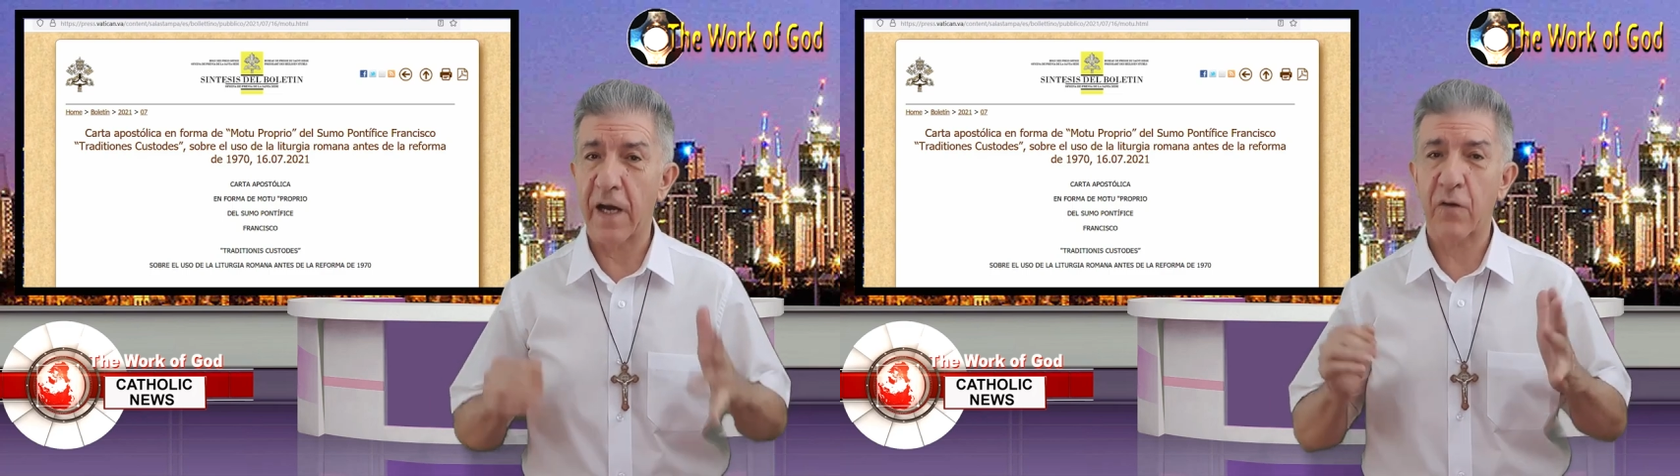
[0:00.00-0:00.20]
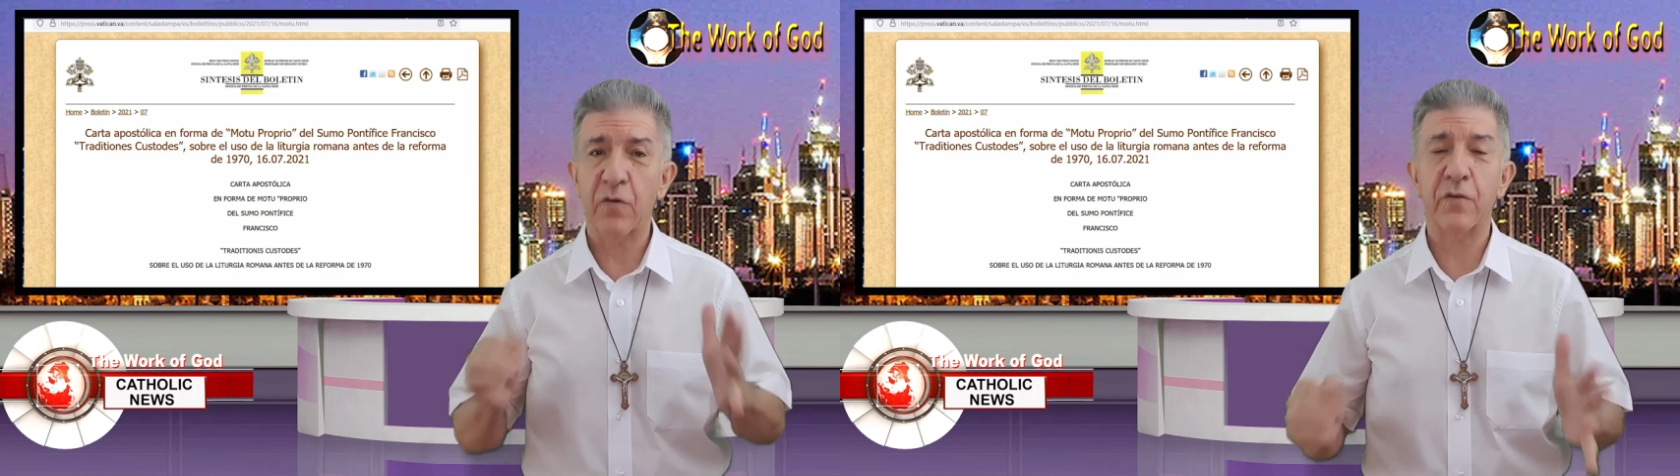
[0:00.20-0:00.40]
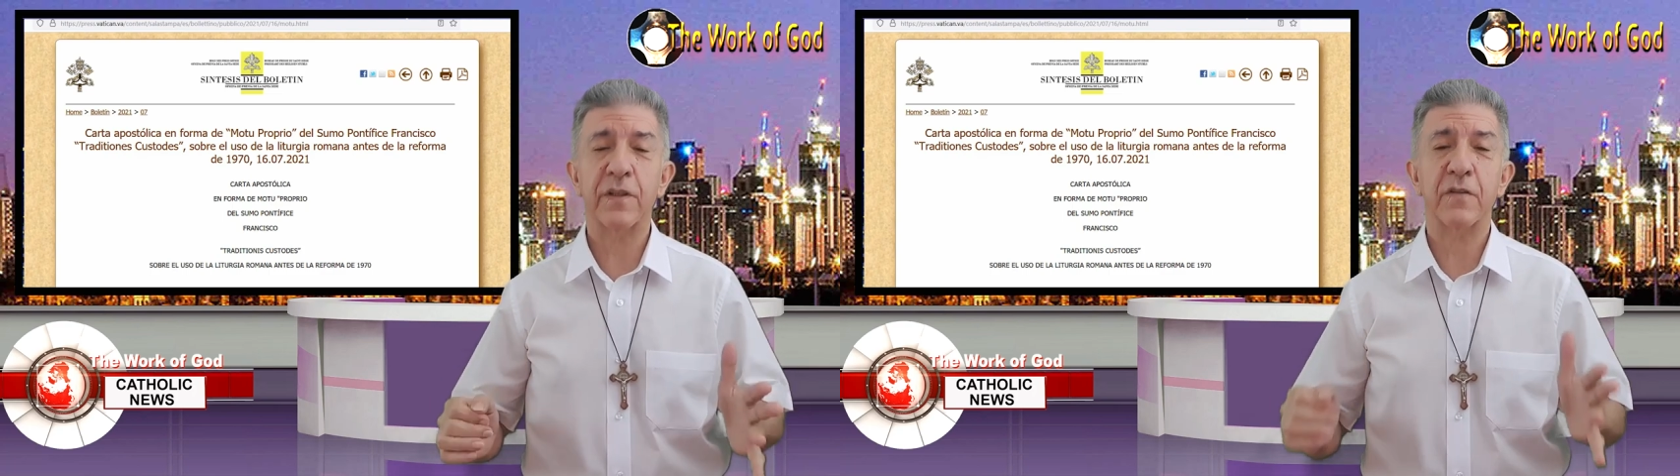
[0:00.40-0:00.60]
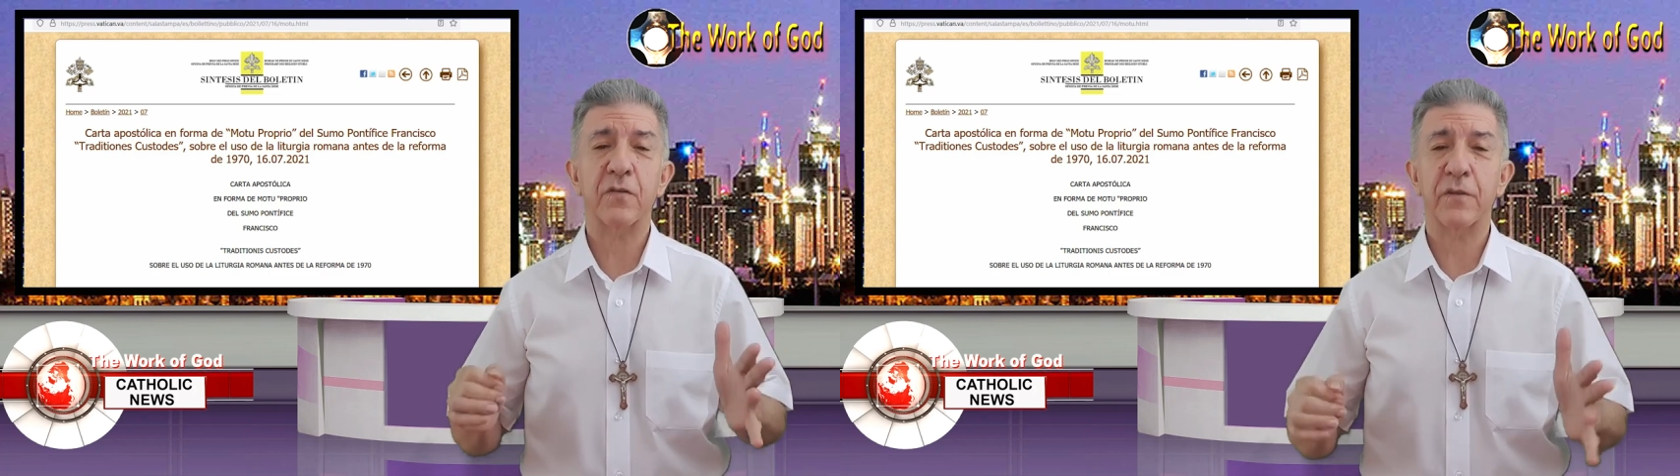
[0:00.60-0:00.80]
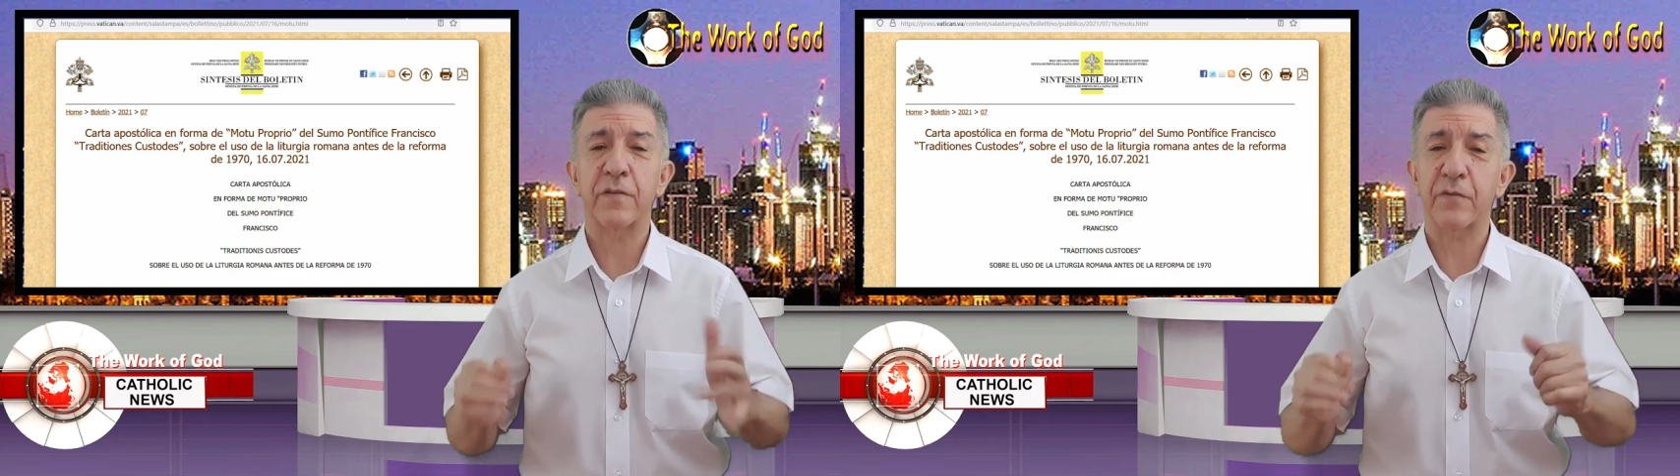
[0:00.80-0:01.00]
according
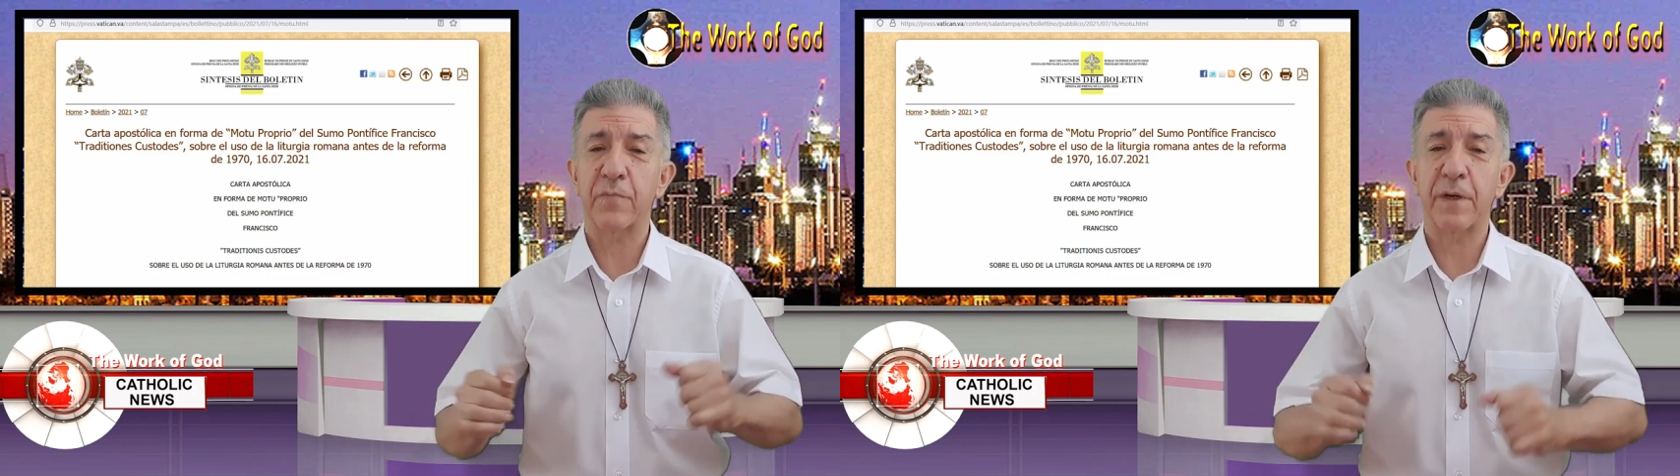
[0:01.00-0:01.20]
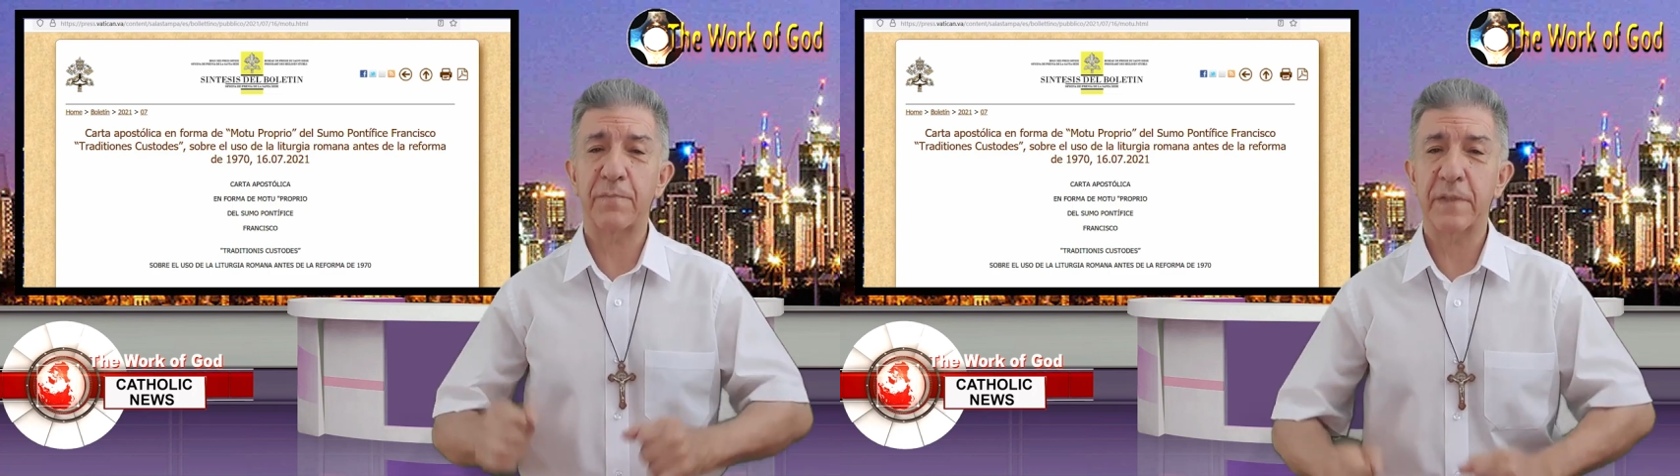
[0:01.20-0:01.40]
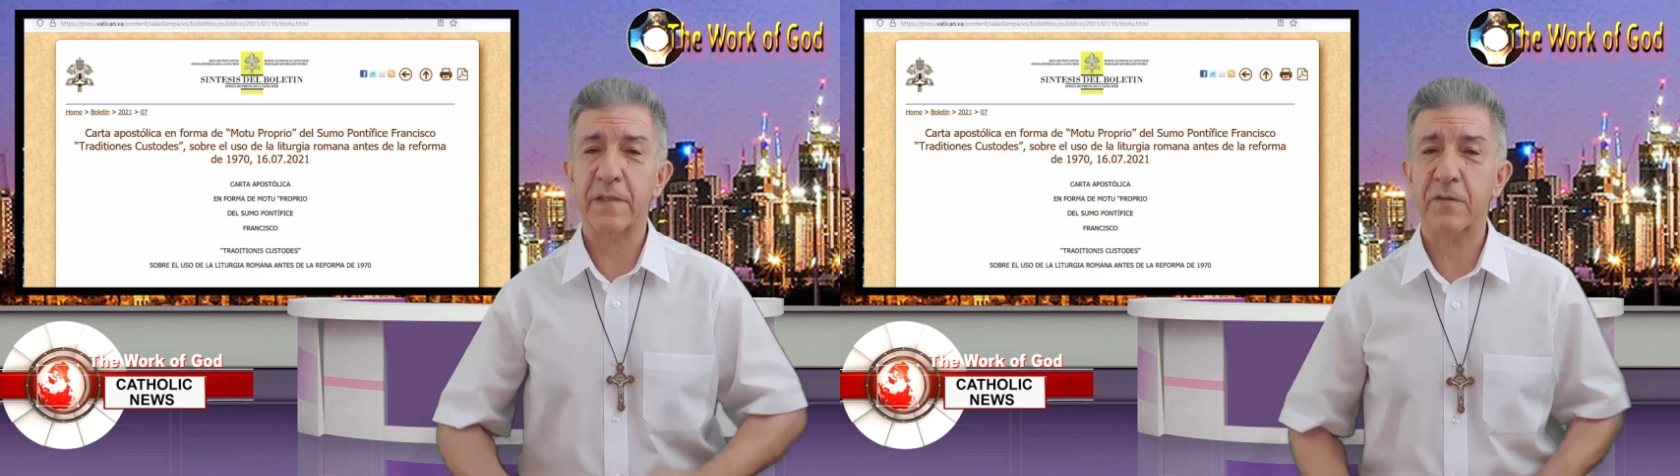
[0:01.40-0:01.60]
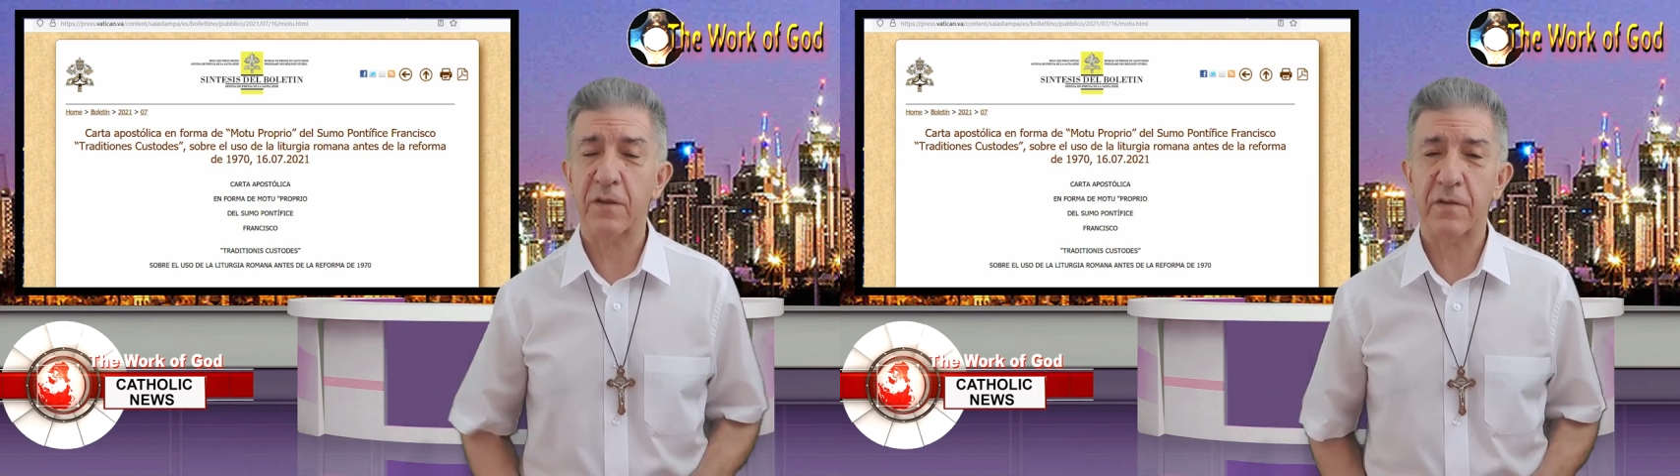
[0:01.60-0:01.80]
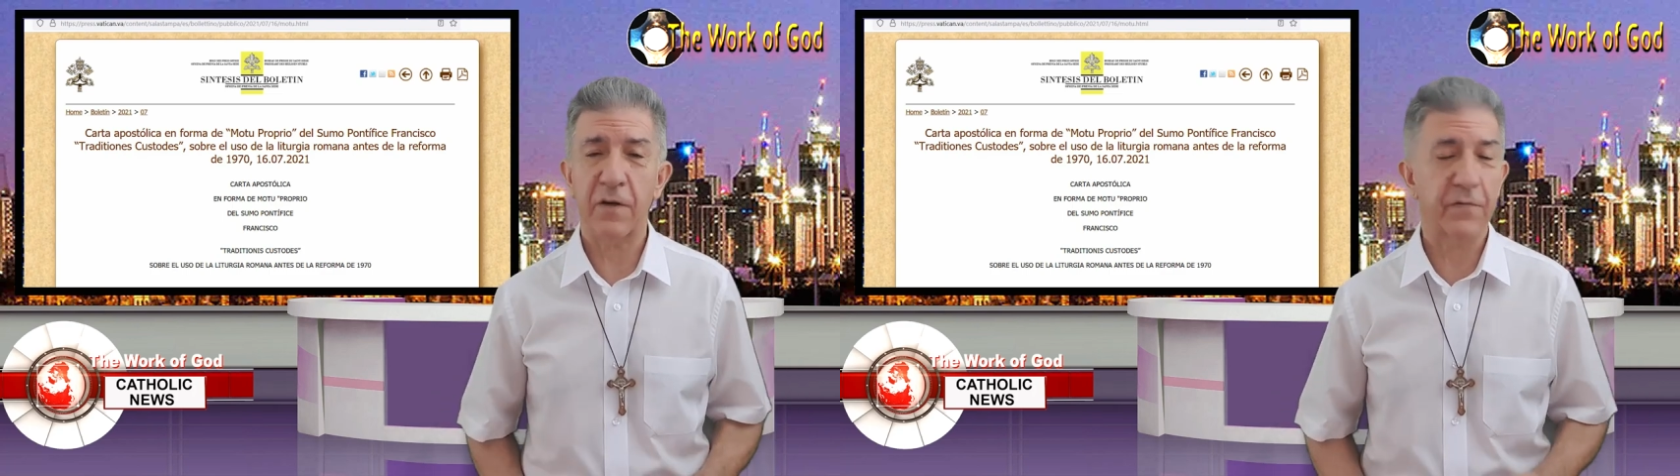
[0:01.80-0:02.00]
to the Roman
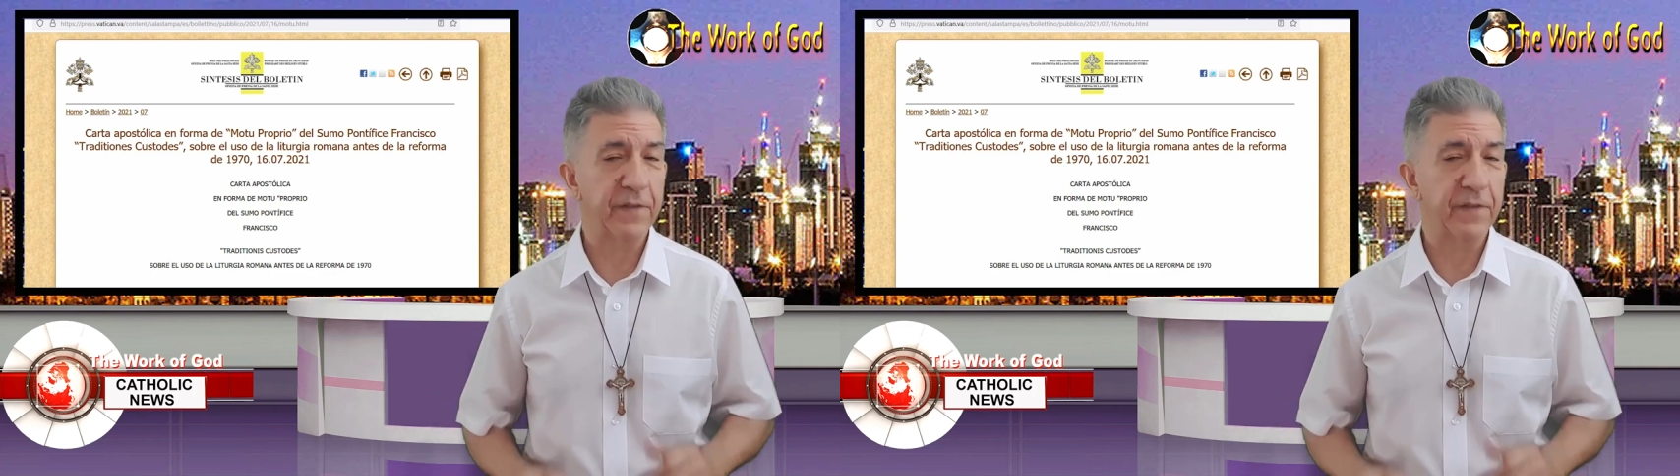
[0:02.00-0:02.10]
Missal of